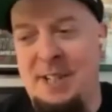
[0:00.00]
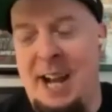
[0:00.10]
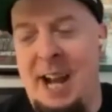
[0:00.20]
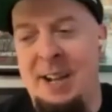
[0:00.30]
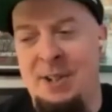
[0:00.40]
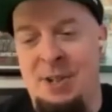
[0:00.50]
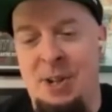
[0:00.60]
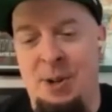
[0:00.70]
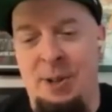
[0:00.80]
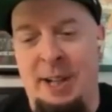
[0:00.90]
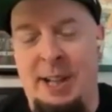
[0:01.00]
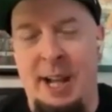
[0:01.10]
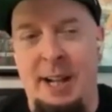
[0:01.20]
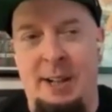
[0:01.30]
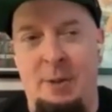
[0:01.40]
of styles, you know, like
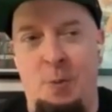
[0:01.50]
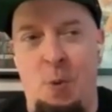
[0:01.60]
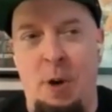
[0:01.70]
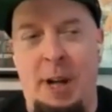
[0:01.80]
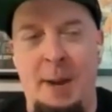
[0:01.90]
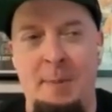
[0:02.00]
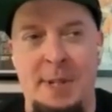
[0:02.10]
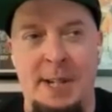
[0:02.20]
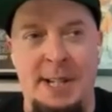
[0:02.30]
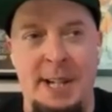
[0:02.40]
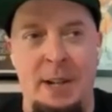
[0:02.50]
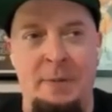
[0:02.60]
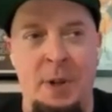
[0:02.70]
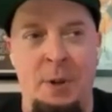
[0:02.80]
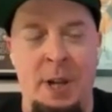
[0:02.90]
that the war games
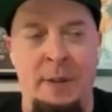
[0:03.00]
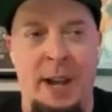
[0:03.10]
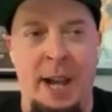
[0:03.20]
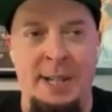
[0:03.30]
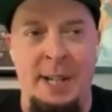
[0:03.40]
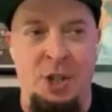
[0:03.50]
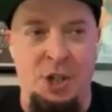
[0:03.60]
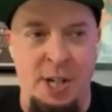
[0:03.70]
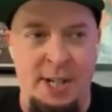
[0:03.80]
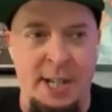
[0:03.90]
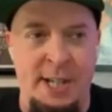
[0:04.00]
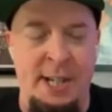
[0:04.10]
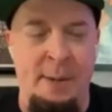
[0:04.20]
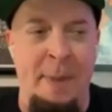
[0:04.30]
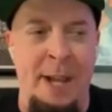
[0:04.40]
itself, you know, you have guys like Justice
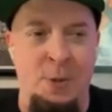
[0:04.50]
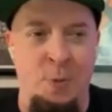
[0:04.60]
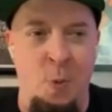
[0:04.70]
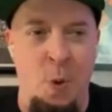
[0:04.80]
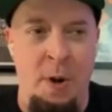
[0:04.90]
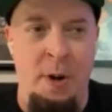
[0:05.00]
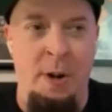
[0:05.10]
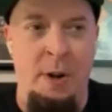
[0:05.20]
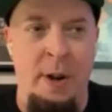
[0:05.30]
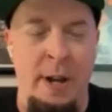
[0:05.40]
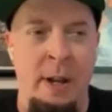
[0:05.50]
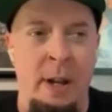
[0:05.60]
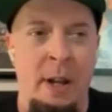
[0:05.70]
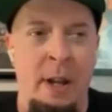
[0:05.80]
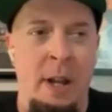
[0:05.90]
and Mance Warner and
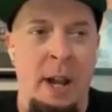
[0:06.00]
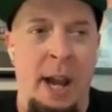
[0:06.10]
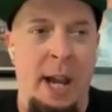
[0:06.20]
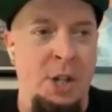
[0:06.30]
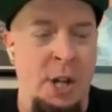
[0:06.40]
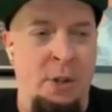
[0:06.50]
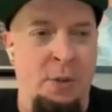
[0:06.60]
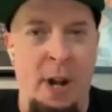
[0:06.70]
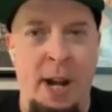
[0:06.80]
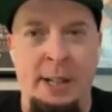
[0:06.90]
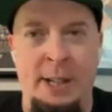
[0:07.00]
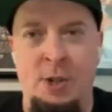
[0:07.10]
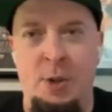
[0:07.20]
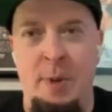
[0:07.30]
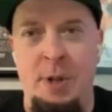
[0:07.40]
AJ Gray, like
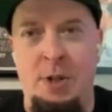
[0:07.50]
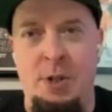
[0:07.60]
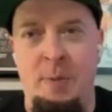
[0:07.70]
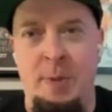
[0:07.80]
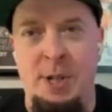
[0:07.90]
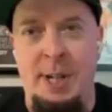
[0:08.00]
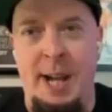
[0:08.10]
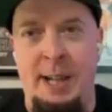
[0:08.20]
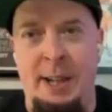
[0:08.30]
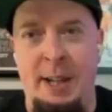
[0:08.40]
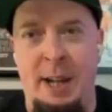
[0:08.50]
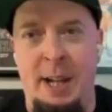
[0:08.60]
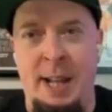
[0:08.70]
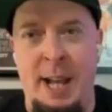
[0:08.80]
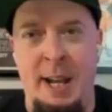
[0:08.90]
so much, so much talent
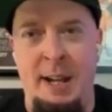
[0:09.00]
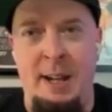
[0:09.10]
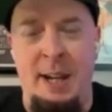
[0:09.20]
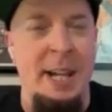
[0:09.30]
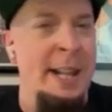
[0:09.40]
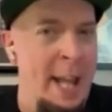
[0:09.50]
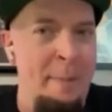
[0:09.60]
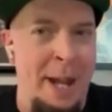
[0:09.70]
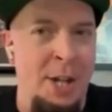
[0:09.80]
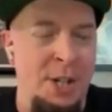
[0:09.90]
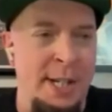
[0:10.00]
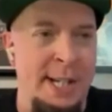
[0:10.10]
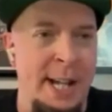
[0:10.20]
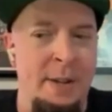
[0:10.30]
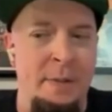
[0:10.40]
in that in that match
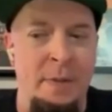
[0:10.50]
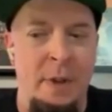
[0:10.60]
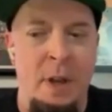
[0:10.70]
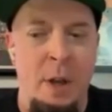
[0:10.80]
itself.